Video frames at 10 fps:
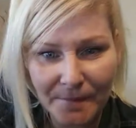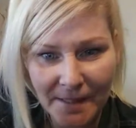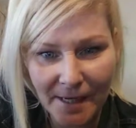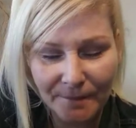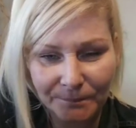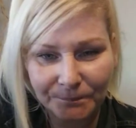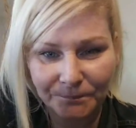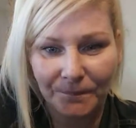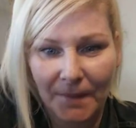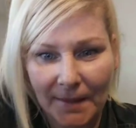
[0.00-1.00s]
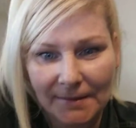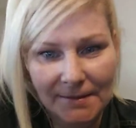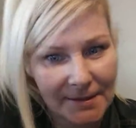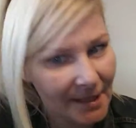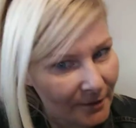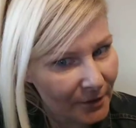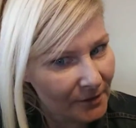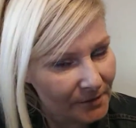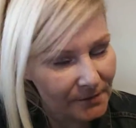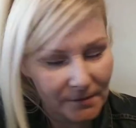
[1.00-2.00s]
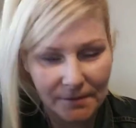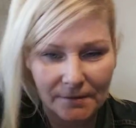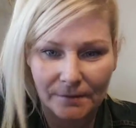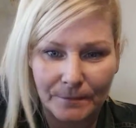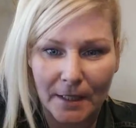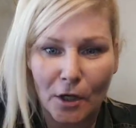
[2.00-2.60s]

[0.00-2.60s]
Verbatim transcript: me up. Tell the, make